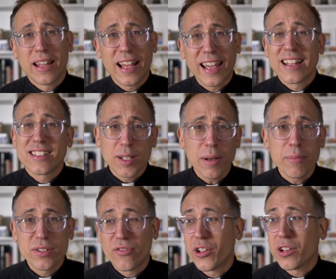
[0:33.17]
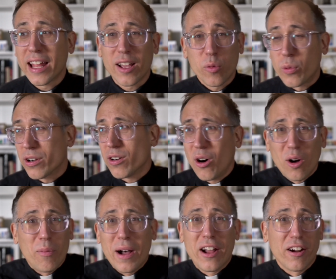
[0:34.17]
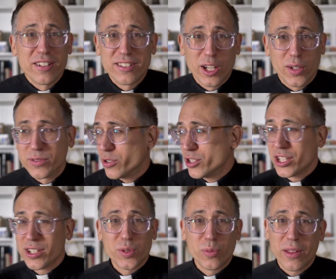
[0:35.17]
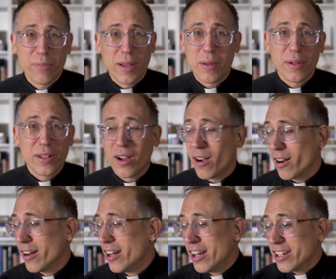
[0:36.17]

it can sometimes feel like we're all by ourselves or just with maybe our